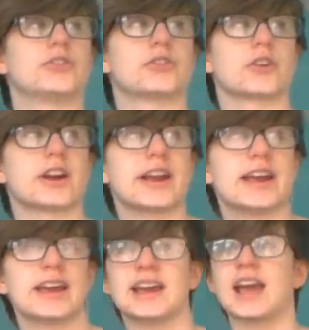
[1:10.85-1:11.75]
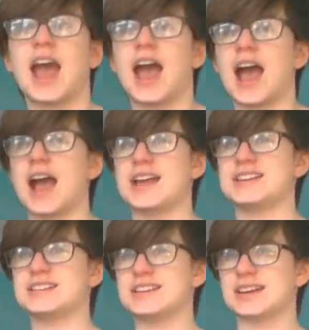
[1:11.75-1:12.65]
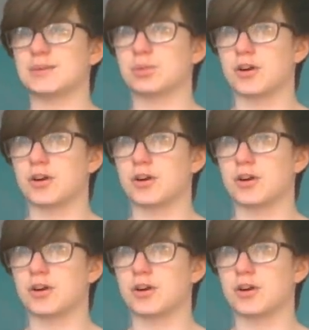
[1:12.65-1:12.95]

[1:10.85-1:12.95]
free editing